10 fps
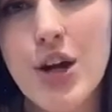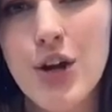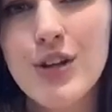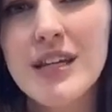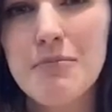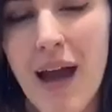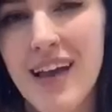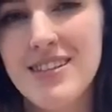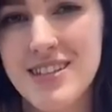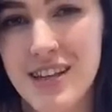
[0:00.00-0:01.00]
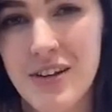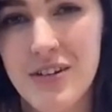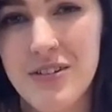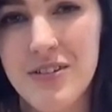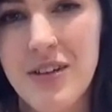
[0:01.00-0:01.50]
early math skill,
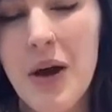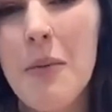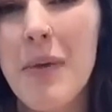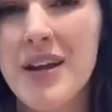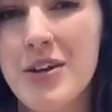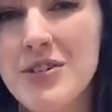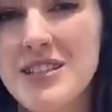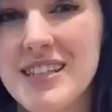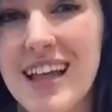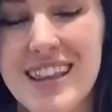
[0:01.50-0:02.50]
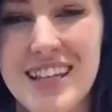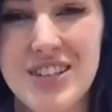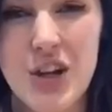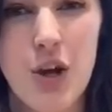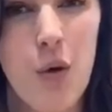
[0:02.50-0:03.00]
by noticing that things
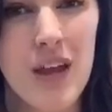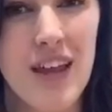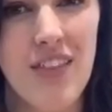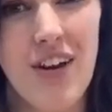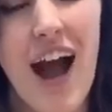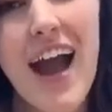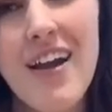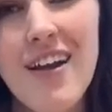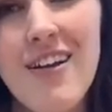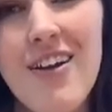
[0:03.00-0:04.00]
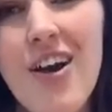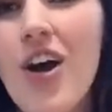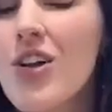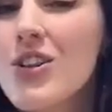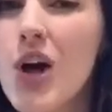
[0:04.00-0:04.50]
are going either higher,
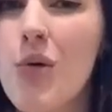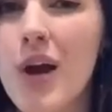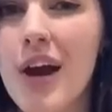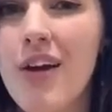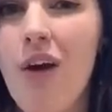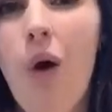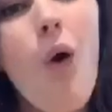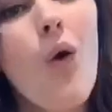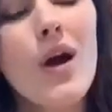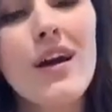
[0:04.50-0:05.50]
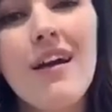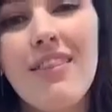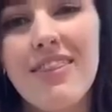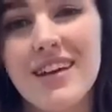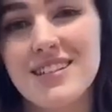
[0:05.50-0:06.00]
lower, or
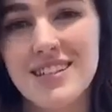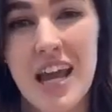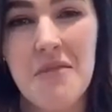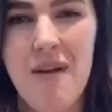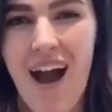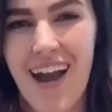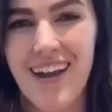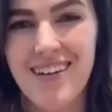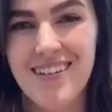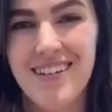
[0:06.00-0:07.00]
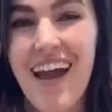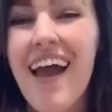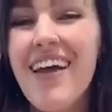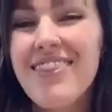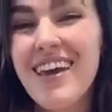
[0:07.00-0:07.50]
the same height.
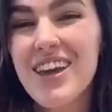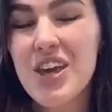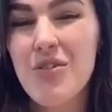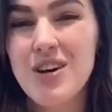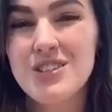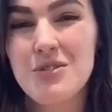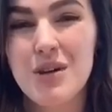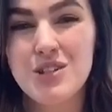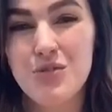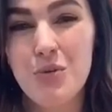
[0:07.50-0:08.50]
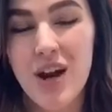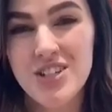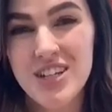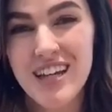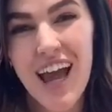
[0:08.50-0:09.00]
Thank you all so much for
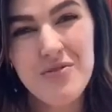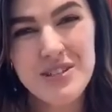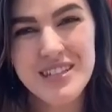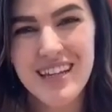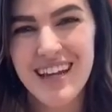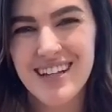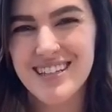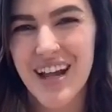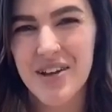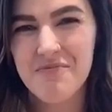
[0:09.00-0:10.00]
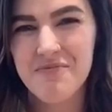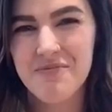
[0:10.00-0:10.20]
watching, and we'll see you next time.